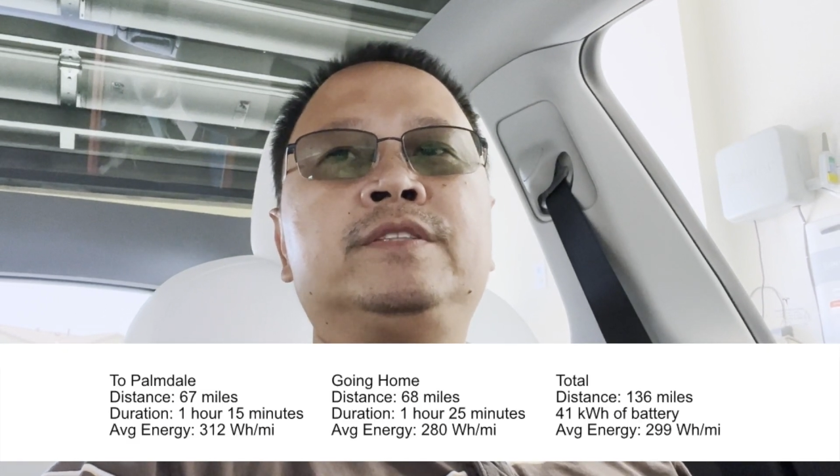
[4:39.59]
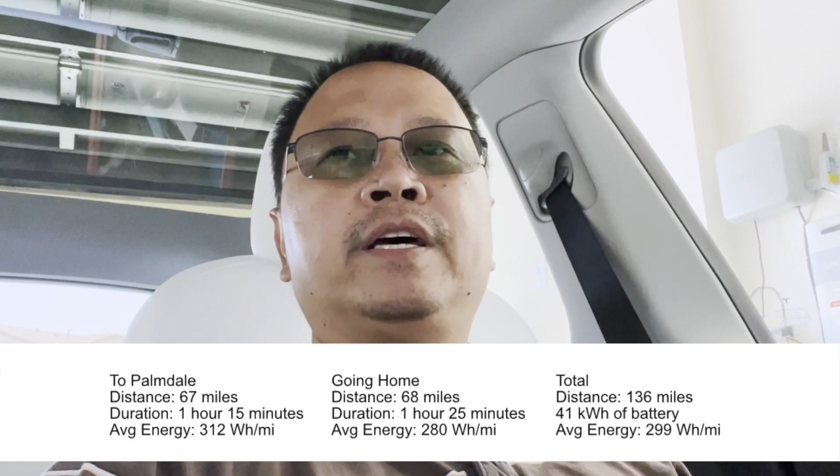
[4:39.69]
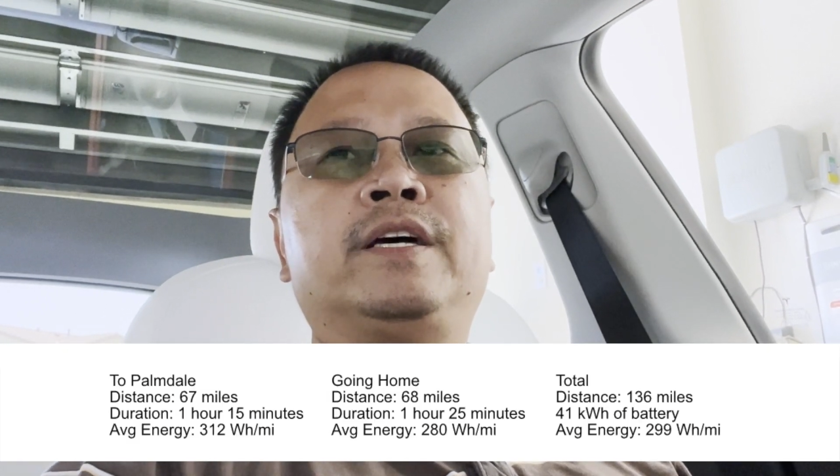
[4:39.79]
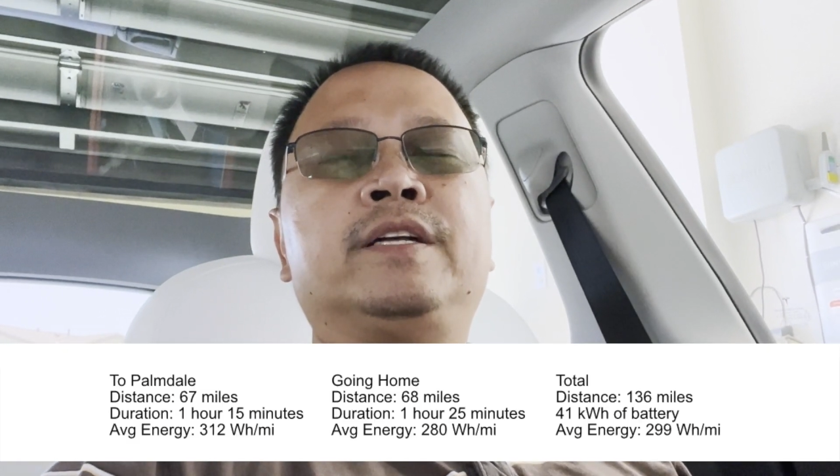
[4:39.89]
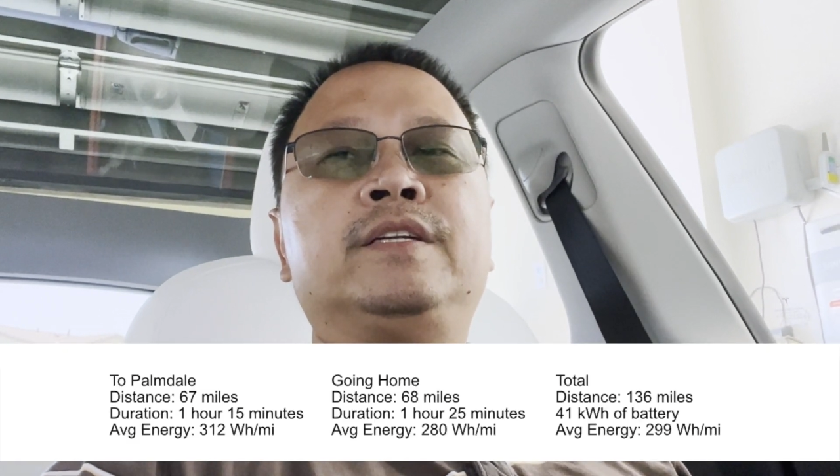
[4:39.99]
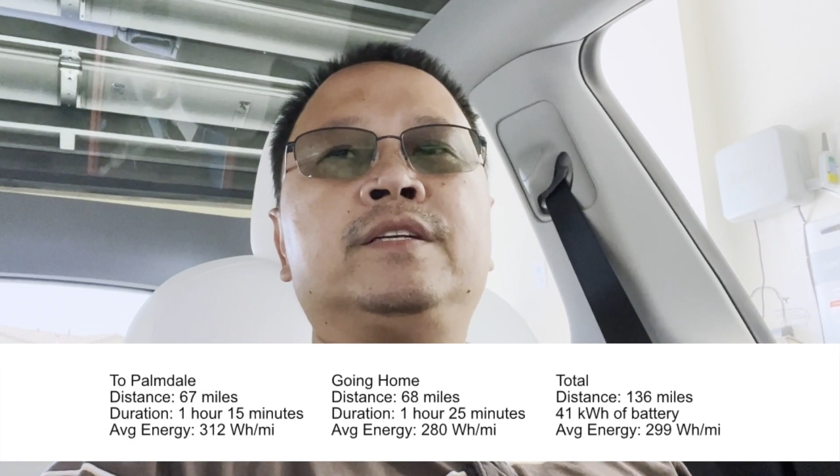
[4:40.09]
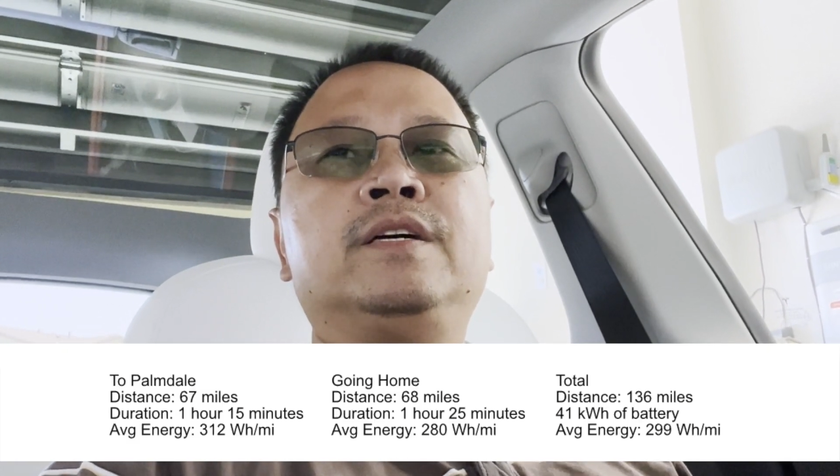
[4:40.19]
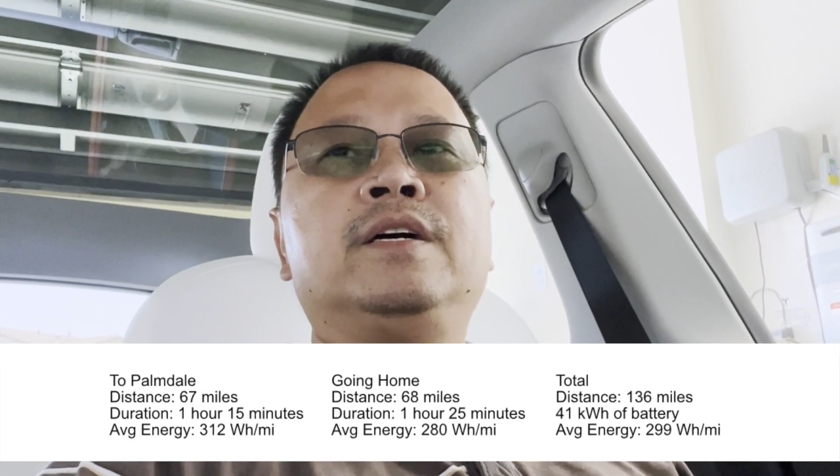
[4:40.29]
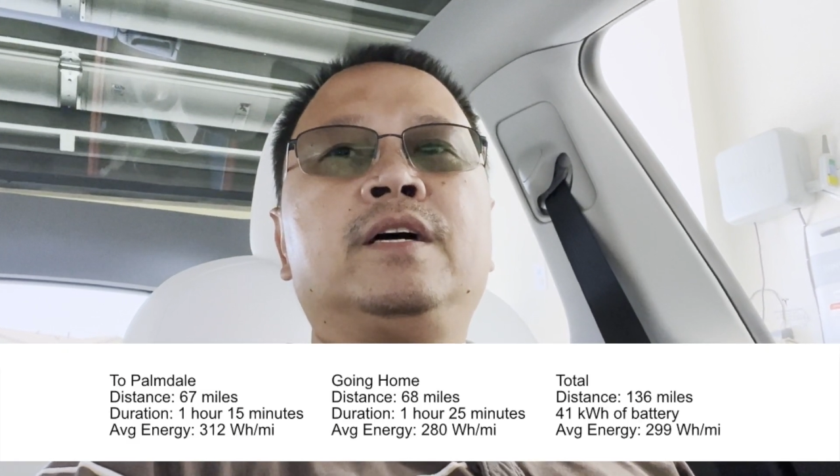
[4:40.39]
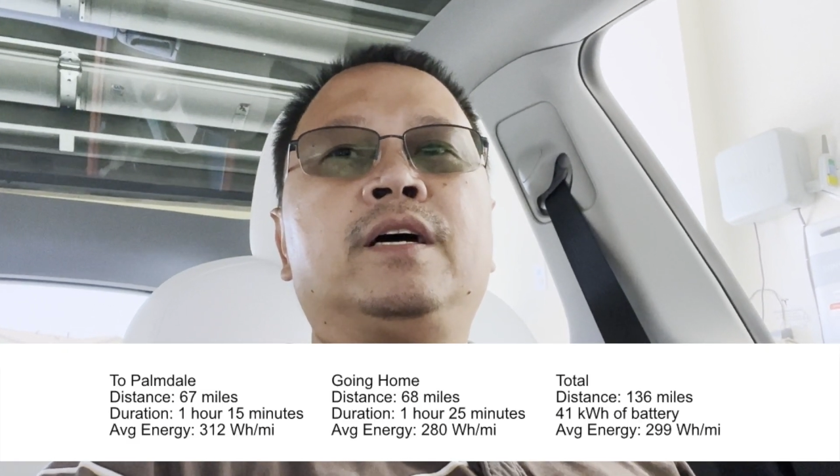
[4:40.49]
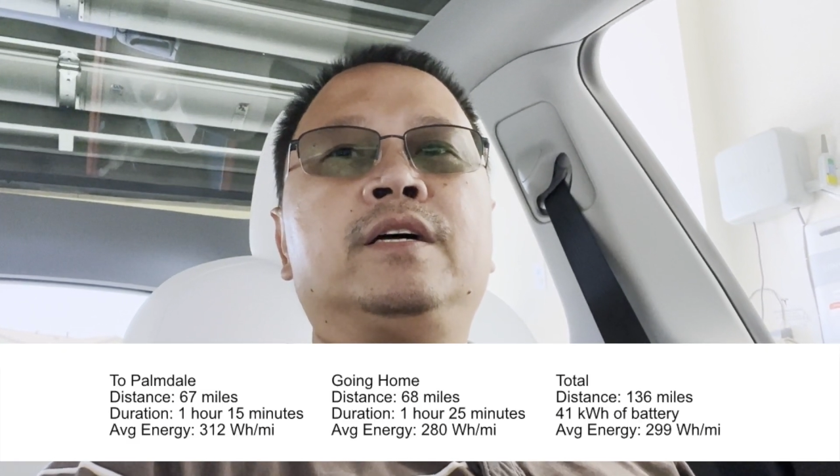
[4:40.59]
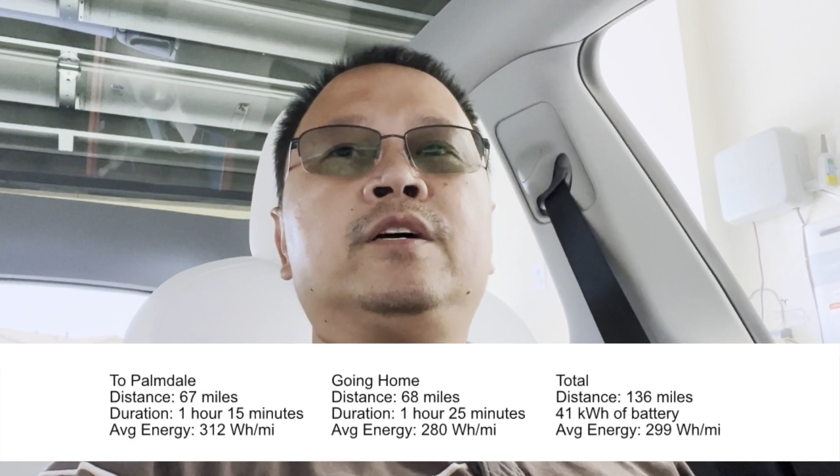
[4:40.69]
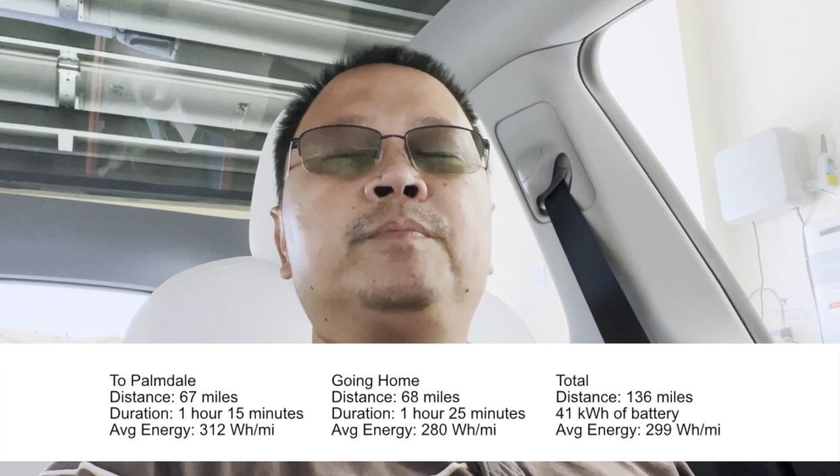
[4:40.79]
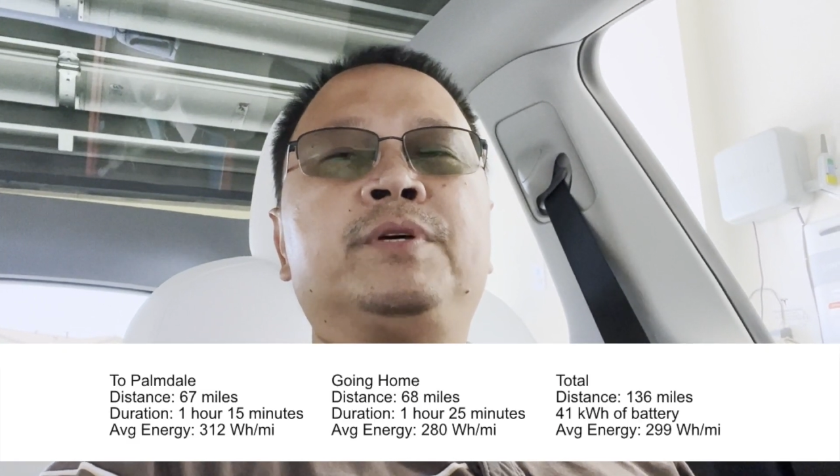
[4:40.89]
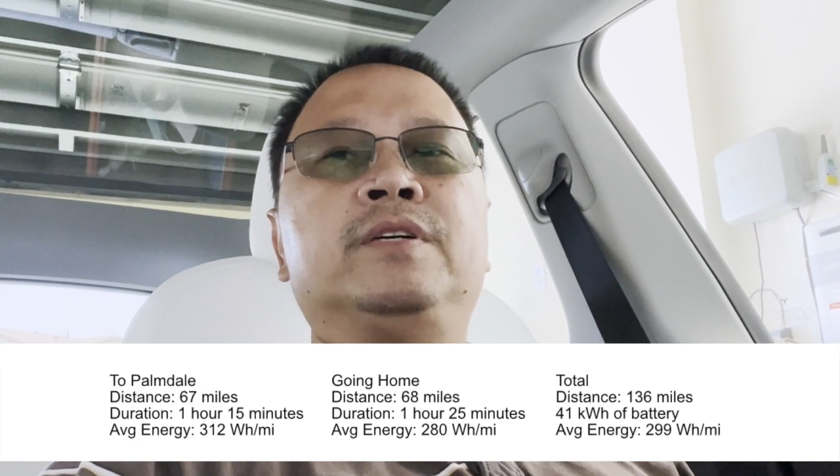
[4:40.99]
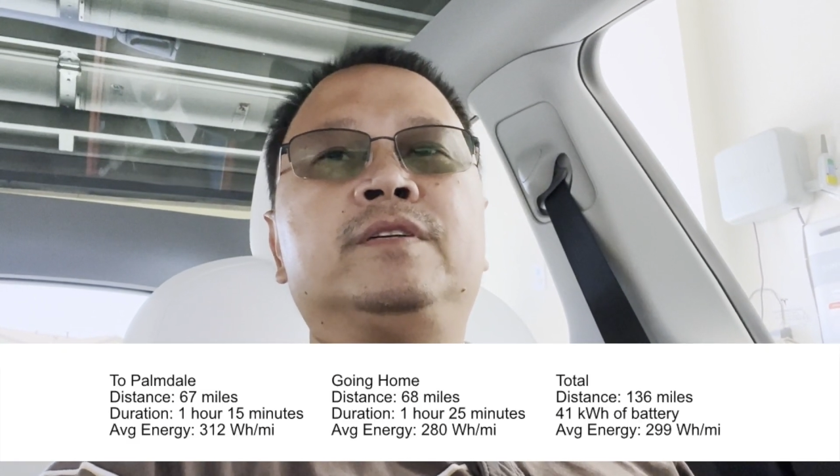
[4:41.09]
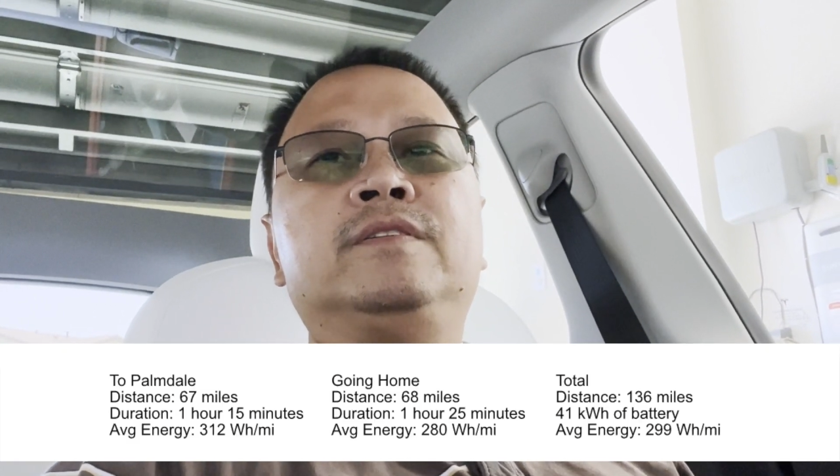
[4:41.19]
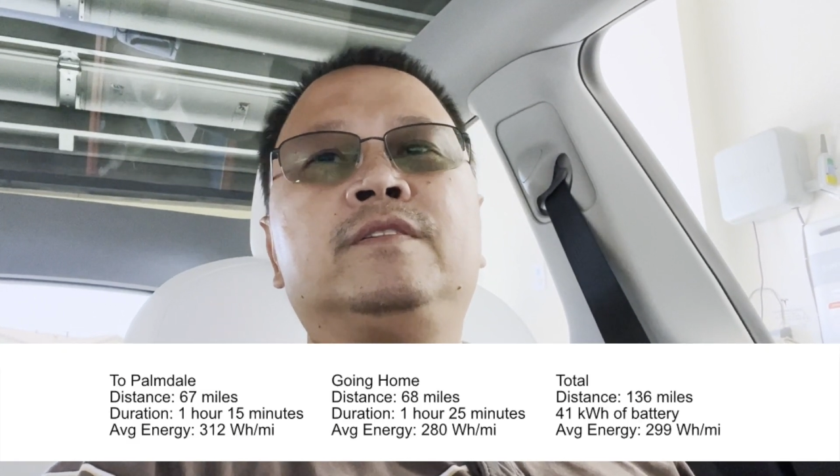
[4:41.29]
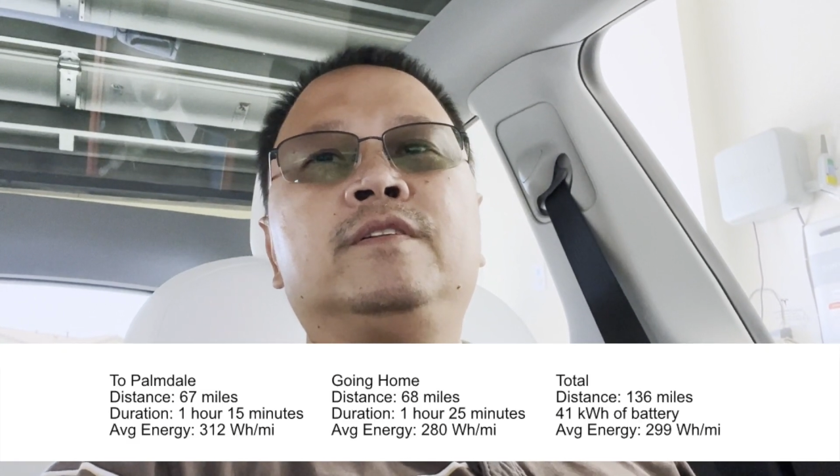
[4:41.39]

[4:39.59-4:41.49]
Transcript: than an uphill.